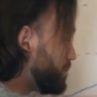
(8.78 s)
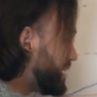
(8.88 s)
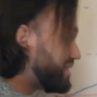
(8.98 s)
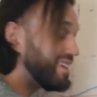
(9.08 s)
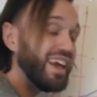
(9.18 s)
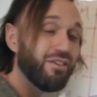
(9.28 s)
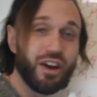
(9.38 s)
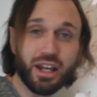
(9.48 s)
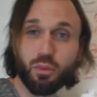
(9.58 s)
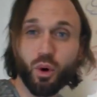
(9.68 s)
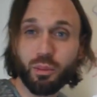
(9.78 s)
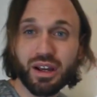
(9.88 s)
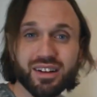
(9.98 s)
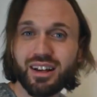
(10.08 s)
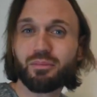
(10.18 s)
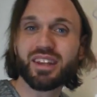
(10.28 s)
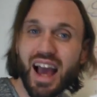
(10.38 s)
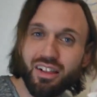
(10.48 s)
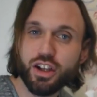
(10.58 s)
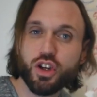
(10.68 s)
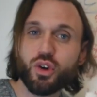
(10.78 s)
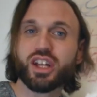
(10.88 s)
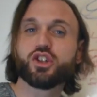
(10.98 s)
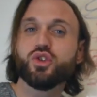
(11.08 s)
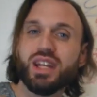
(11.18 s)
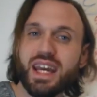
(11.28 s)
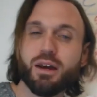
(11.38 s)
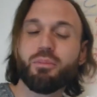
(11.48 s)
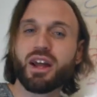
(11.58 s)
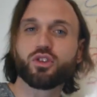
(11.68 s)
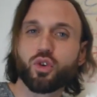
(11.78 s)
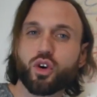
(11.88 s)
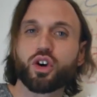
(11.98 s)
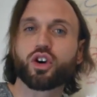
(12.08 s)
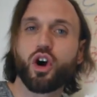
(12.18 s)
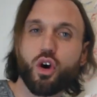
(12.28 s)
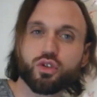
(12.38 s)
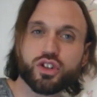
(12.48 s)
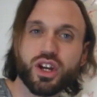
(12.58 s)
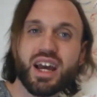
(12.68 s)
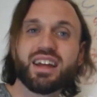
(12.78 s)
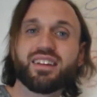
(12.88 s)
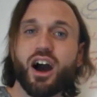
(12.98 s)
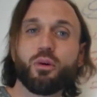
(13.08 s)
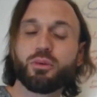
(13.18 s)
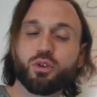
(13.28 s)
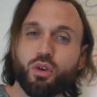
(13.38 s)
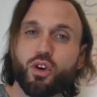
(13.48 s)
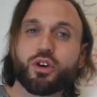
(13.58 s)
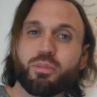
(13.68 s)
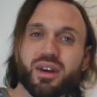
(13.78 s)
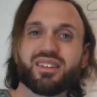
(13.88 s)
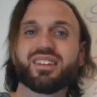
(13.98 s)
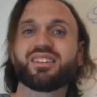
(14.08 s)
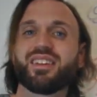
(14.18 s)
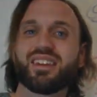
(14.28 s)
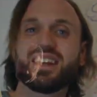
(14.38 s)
can be Steve anymore because I'm telling you that you need a mentor or coach to help you grow your business to